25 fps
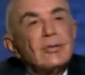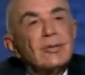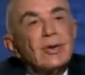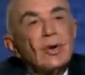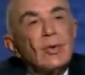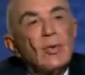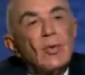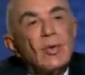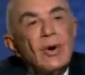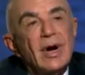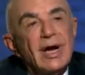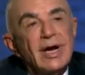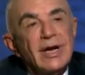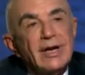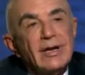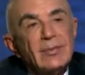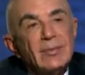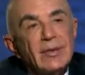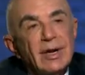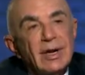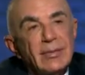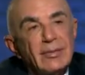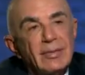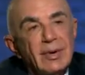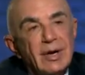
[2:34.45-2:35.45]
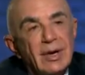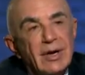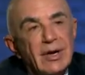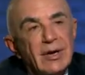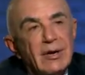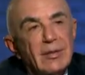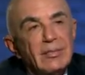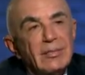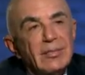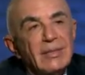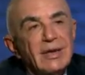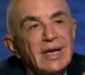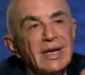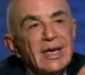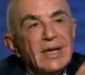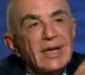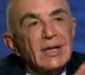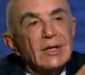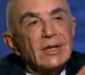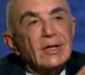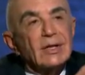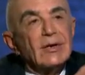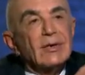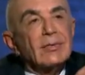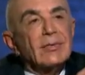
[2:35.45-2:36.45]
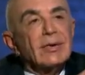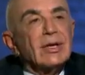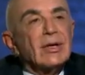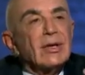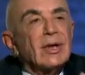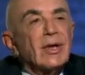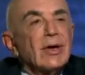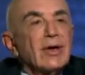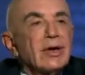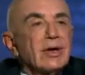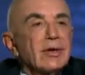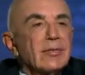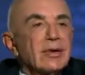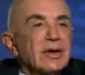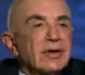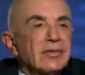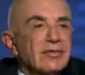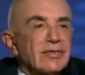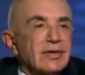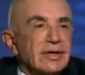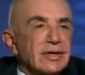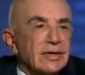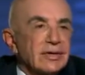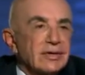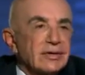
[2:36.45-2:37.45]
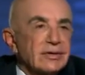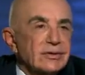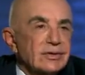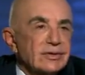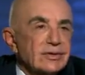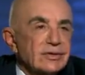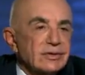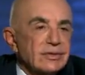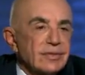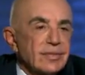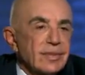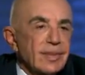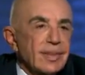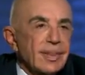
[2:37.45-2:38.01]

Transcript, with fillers: bit wide in my palm and a little bit long in my fingers.